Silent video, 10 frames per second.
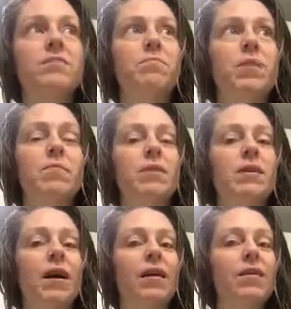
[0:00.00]
maybe
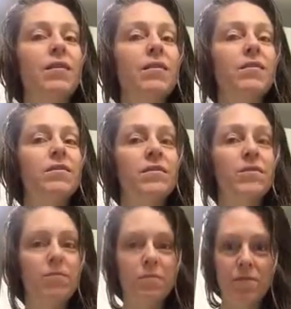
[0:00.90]
9,
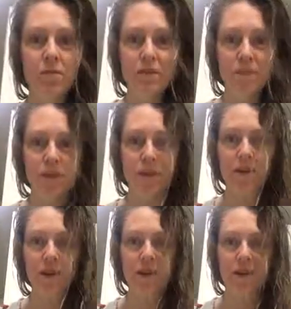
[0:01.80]
something
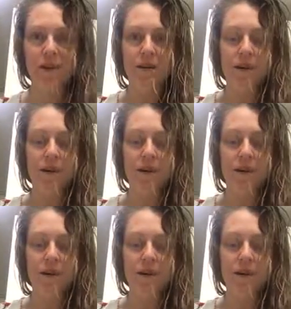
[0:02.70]
like that,